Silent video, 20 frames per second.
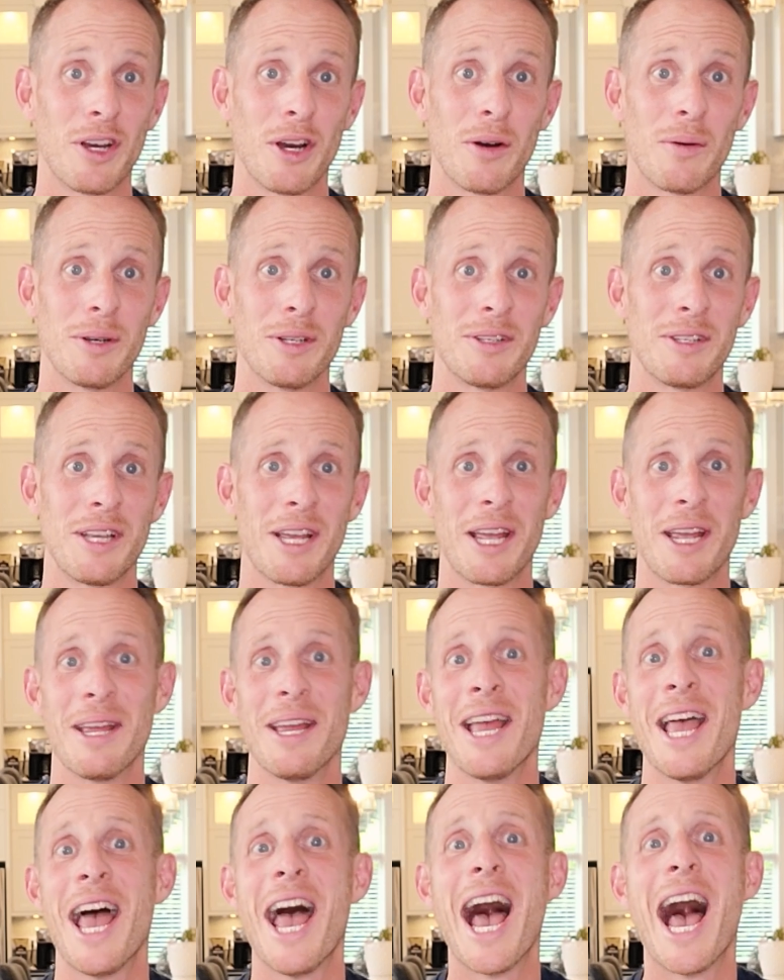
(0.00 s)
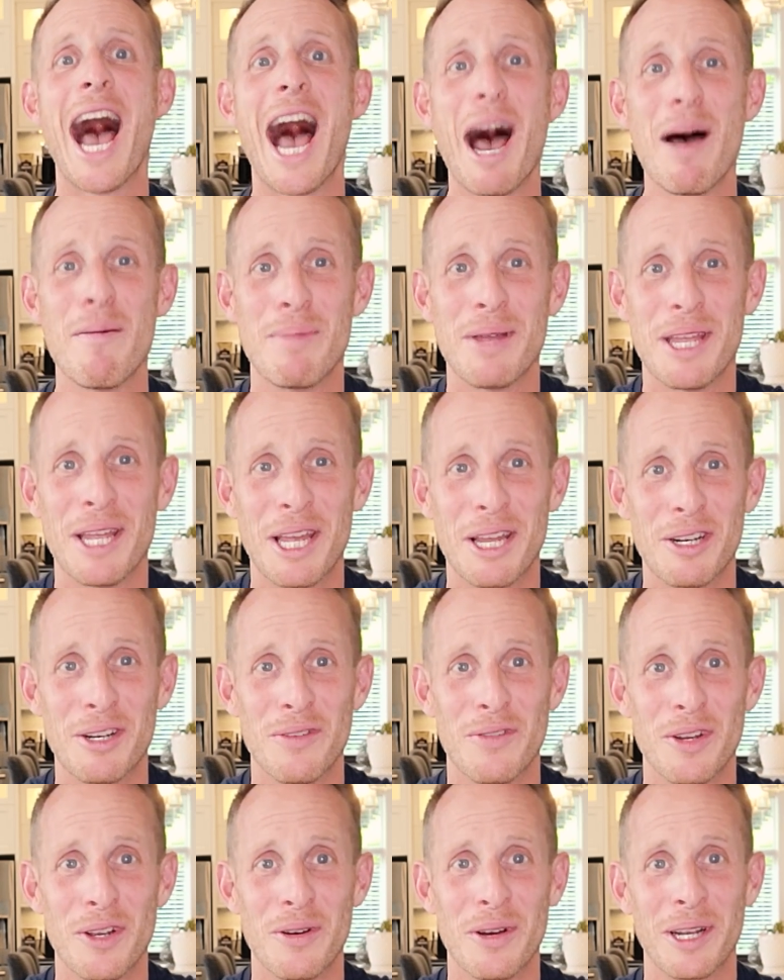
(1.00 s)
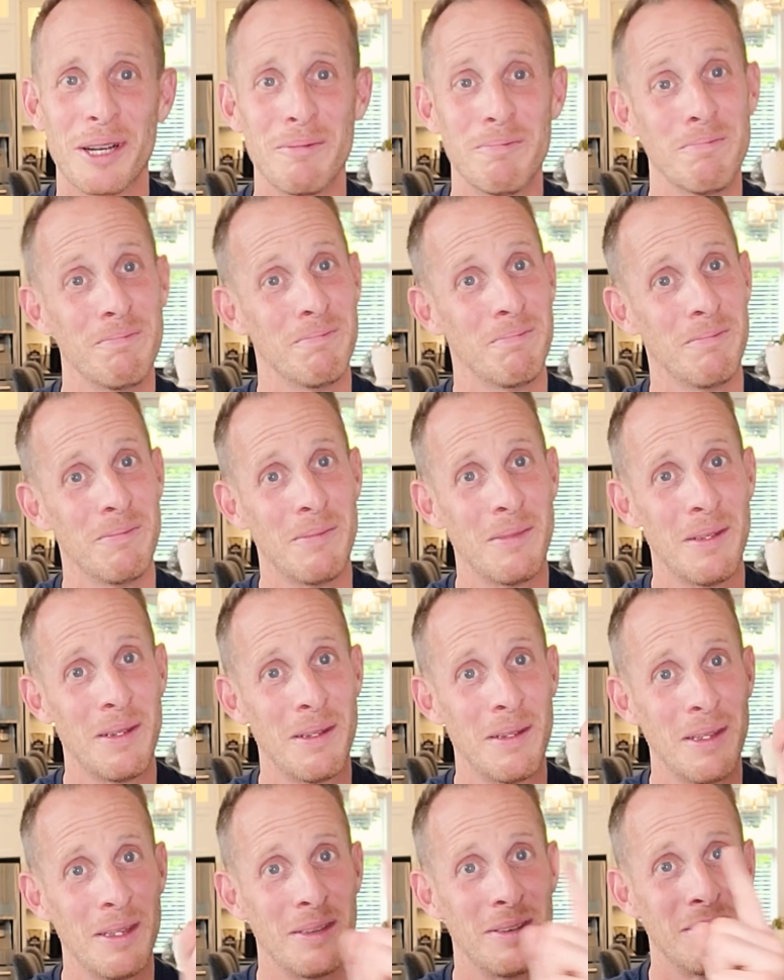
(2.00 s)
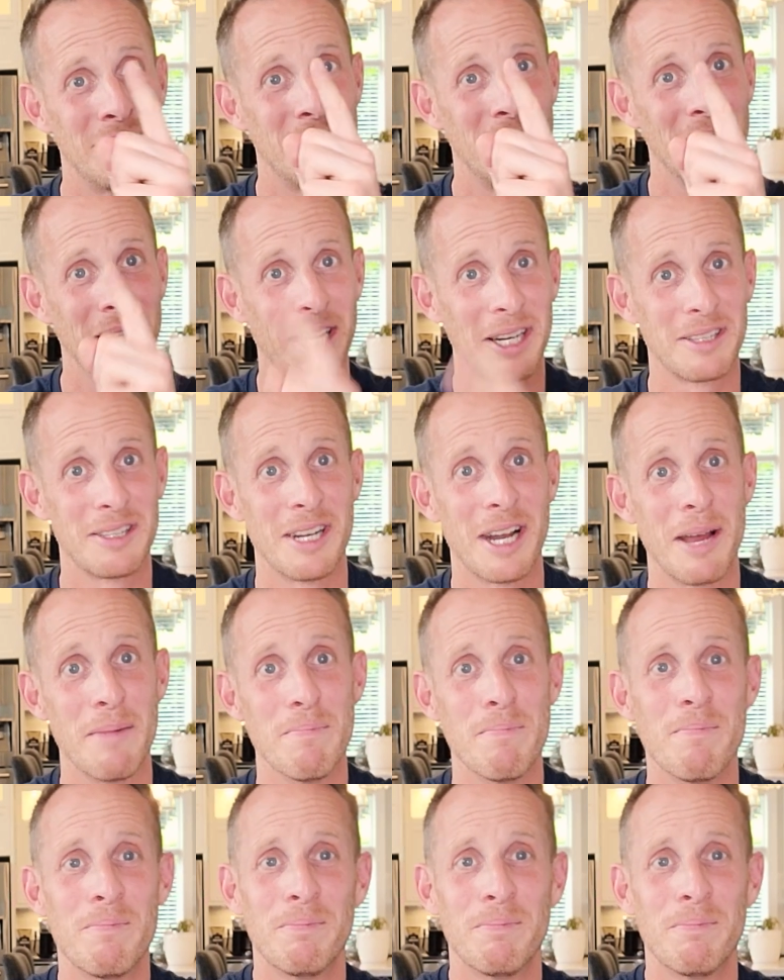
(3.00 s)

I always say, happy interviewing. Till next time.